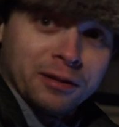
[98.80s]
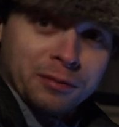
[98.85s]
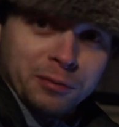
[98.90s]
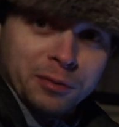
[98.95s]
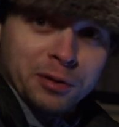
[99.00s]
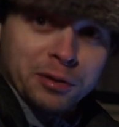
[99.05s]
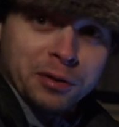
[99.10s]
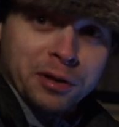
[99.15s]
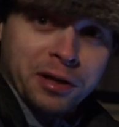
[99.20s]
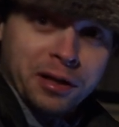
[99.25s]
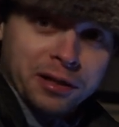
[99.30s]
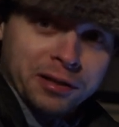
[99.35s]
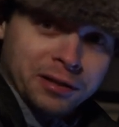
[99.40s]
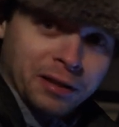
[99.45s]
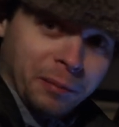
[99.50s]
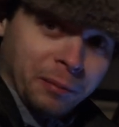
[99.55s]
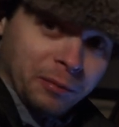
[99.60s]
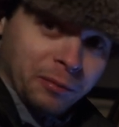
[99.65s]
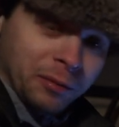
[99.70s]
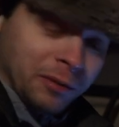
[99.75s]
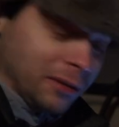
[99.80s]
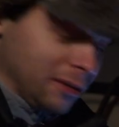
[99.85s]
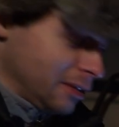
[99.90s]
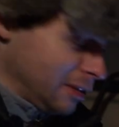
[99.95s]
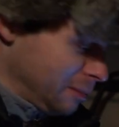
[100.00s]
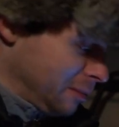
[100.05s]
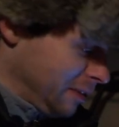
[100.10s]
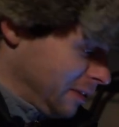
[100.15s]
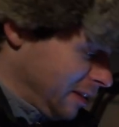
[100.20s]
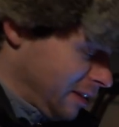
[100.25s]
some tortilla chips with
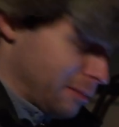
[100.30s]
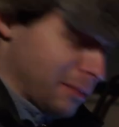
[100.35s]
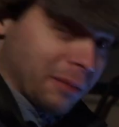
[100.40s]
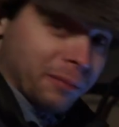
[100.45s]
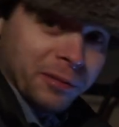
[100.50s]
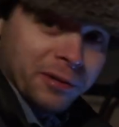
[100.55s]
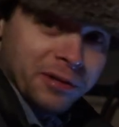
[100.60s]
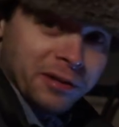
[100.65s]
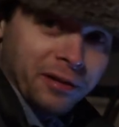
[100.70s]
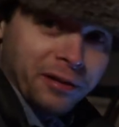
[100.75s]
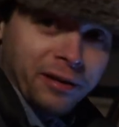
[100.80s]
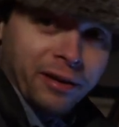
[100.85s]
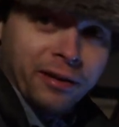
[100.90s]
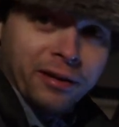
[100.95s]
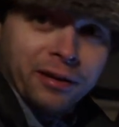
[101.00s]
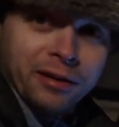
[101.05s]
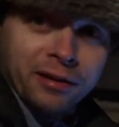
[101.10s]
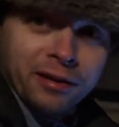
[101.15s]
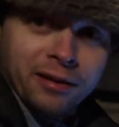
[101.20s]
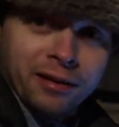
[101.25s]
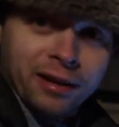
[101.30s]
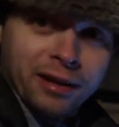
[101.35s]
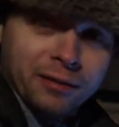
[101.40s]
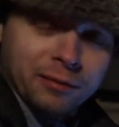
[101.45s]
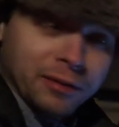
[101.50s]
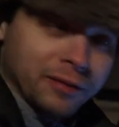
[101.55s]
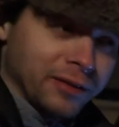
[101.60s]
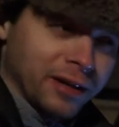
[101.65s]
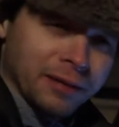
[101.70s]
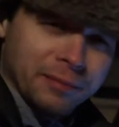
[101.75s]
some of the other members that are out here
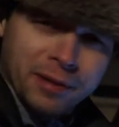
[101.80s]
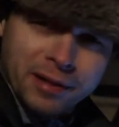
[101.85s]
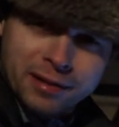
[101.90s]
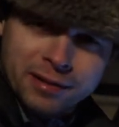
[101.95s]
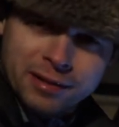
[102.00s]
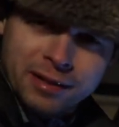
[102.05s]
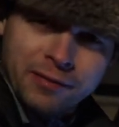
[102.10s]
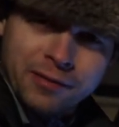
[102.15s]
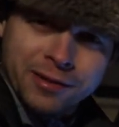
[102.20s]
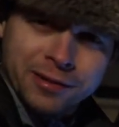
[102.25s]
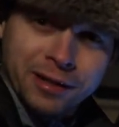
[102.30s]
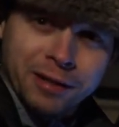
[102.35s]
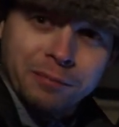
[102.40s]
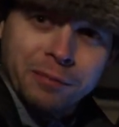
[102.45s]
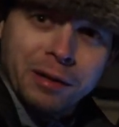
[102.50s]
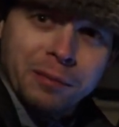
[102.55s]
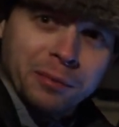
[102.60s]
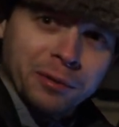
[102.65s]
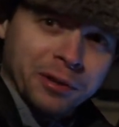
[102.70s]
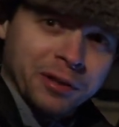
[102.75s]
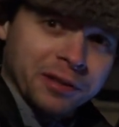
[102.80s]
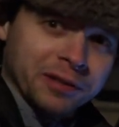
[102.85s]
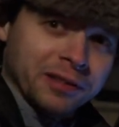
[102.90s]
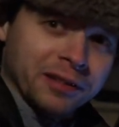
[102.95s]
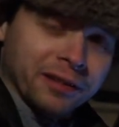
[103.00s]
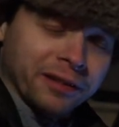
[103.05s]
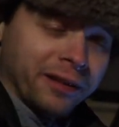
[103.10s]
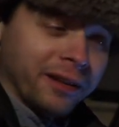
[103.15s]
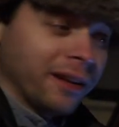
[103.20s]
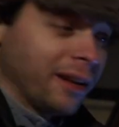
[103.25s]
tonight. We've got about seven or eight people here
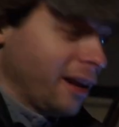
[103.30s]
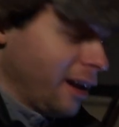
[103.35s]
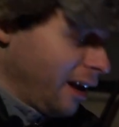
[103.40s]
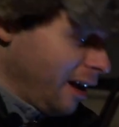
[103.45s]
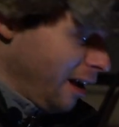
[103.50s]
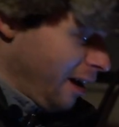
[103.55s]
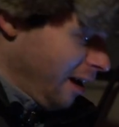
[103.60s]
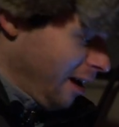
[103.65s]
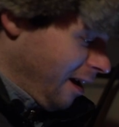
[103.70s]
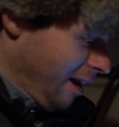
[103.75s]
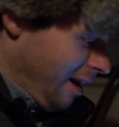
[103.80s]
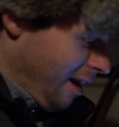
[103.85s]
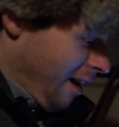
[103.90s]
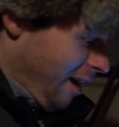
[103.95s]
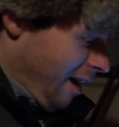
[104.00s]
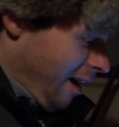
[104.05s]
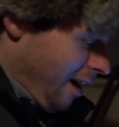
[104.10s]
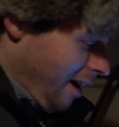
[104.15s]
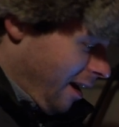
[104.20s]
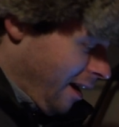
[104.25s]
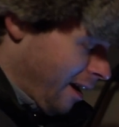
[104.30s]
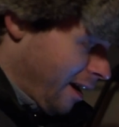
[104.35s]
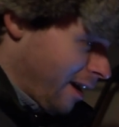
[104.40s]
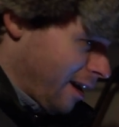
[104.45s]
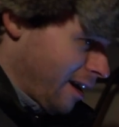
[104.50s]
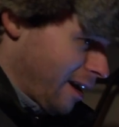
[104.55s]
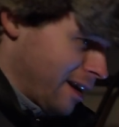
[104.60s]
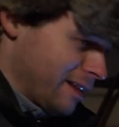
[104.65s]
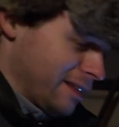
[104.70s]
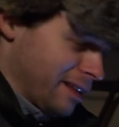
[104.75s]
tonight.
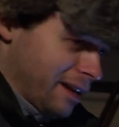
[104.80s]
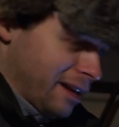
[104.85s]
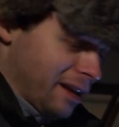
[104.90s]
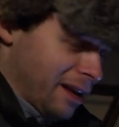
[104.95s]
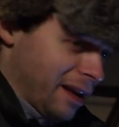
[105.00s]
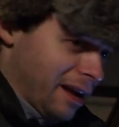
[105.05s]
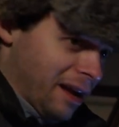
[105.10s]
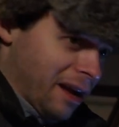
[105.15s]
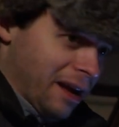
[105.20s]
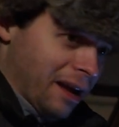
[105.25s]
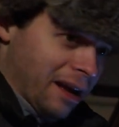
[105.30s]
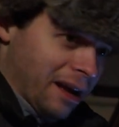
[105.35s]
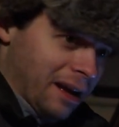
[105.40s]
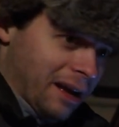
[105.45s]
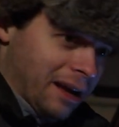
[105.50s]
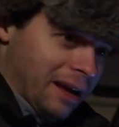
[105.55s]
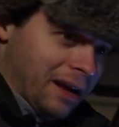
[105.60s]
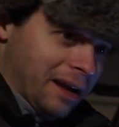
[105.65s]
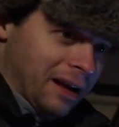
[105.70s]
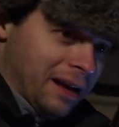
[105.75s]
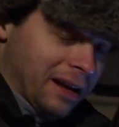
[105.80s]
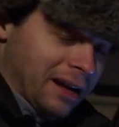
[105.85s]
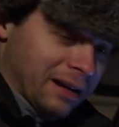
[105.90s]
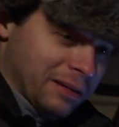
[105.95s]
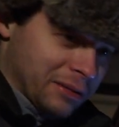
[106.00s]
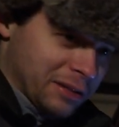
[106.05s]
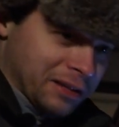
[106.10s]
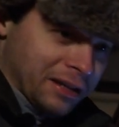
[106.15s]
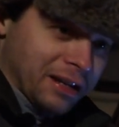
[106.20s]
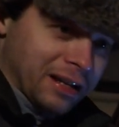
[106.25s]
And then and
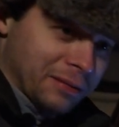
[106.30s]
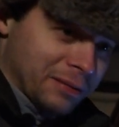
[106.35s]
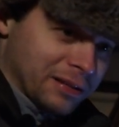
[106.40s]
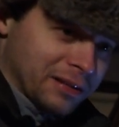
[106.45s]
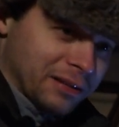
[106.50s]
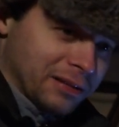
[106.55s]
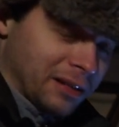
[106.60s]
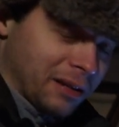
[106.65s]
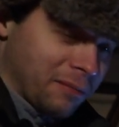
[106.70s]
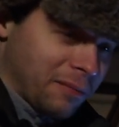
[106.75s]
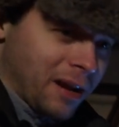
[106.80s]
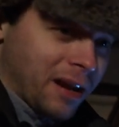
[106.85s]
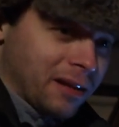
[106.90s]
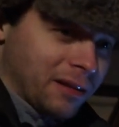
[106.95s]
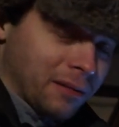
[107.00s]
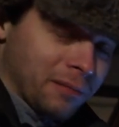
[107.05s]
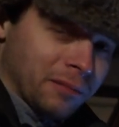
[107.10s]
I was thinking to myself, I was like, man, the,